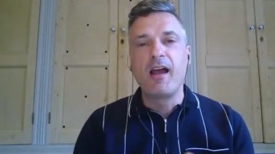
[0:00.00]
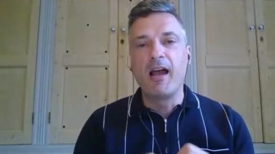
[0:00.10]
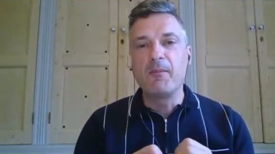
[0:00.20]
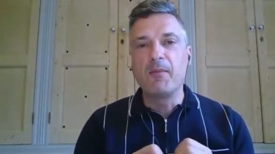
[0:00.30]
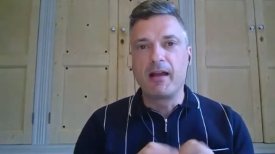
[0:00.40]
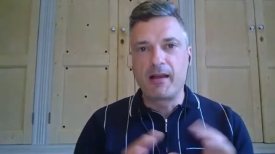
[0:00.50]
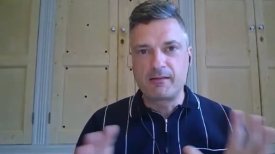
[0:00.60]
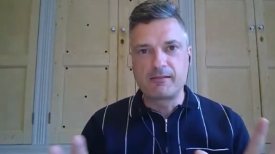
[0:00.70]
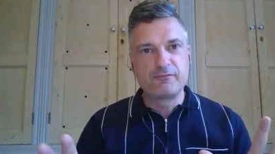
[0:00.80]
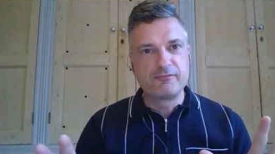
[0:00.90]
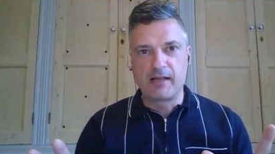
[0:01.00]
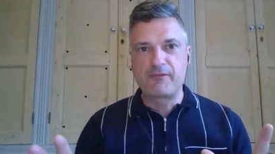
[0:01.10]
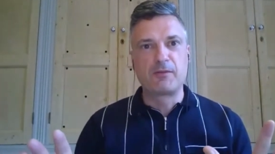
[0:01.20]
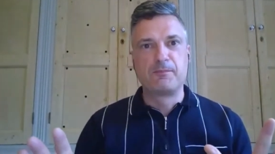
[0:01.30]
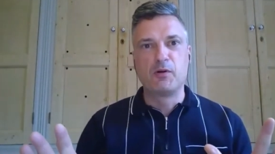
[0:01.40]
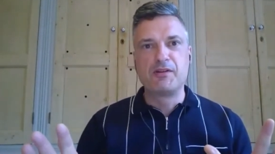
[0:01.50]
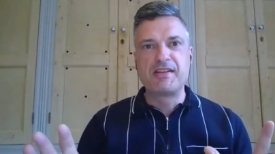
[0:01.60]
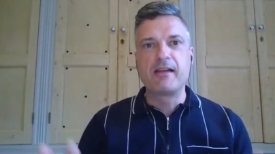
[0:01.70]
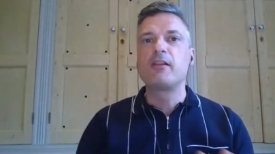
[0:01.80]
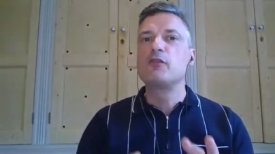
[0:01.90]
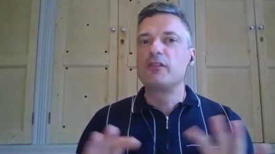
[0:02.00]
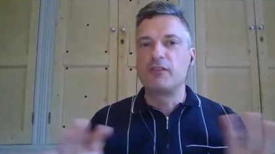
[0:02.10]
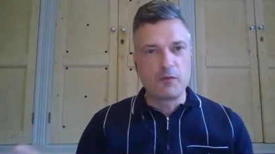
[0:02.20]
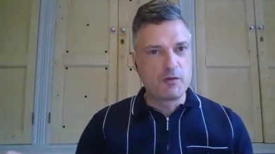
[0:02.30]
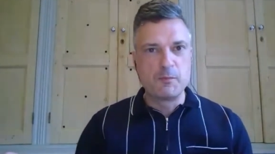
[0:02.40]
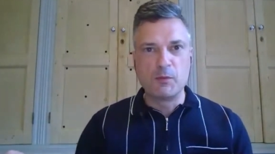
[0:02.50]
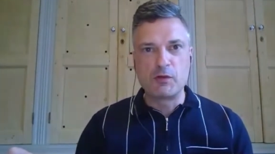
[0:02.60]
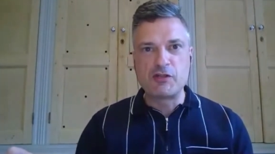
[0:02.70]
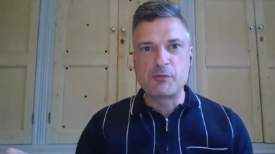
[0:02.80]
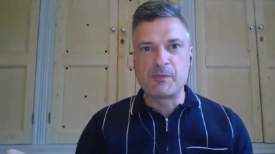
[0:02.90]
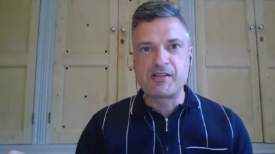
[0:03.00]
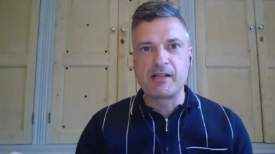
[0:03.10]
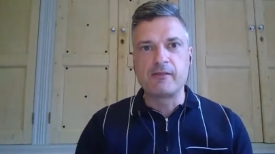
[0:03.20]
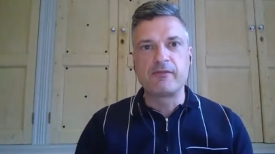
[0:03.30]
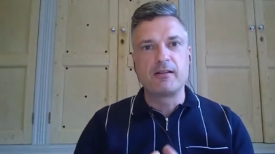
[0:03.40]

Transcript: Um, I have to point out, don't do mortgages myself.